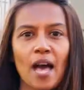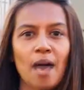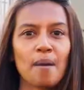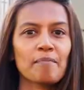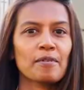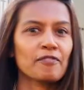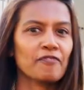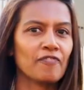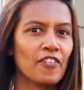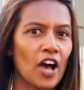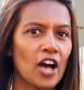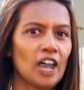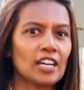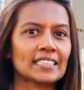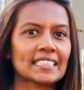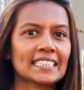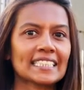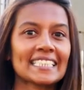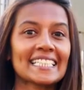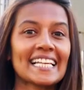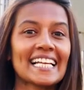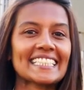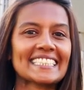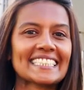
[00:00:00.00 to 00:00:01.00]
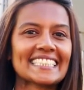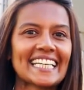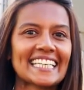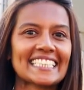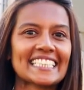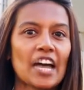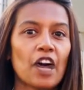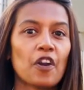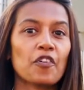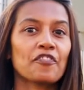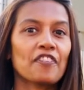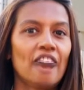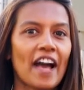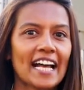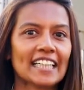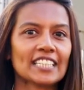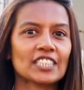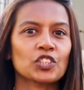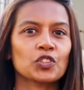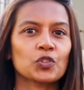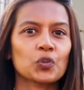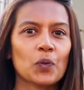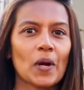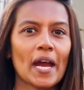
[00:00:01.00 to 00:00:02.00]
But first, let's get our
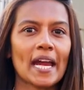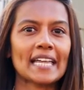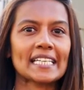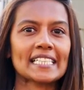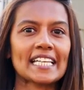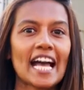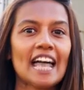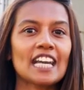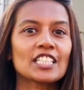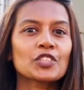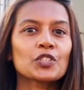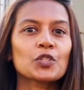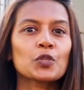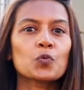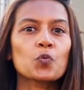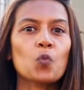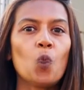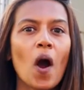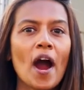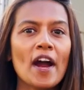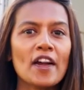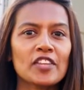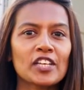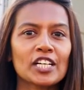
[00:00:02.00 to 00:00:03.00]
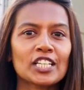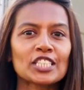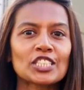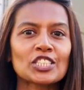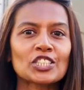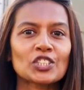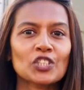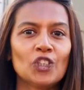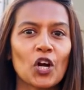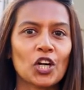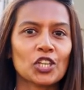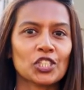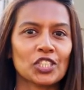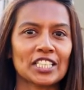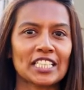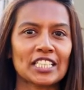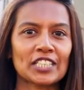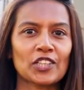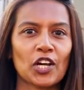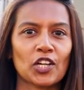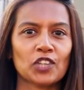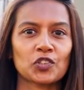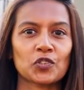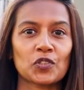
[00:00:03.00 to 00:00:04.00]
facts straight as to why the construction
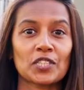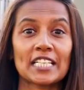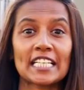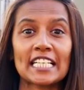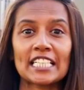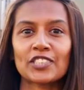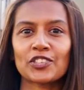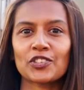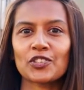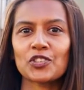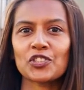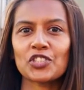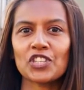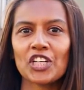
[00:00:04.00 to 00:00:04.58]
industry needs to